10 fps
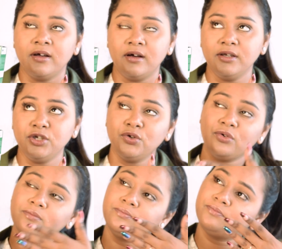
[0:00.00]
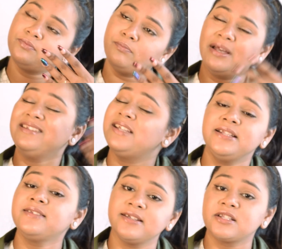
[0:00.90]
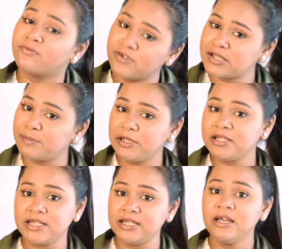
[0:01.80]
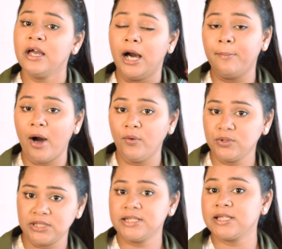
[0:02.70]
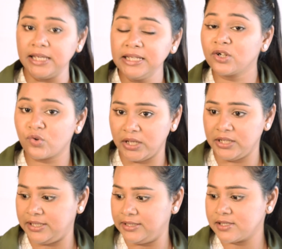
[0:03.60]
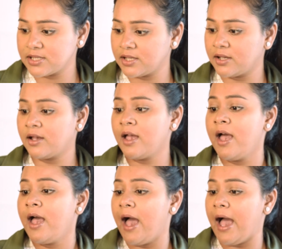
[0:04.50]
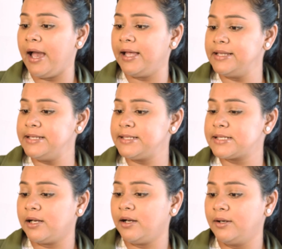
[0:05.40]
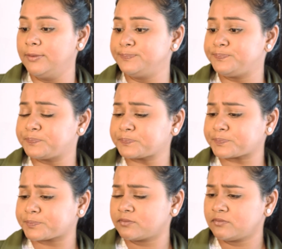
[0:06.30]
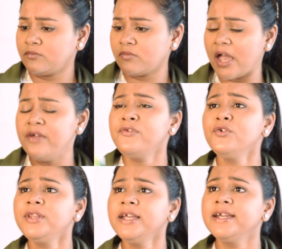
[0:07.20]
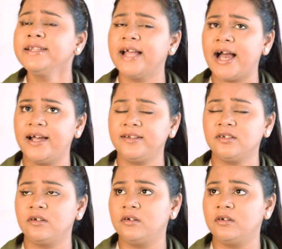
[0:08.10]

you know, maintains its visibility about its ingredients. And if you think that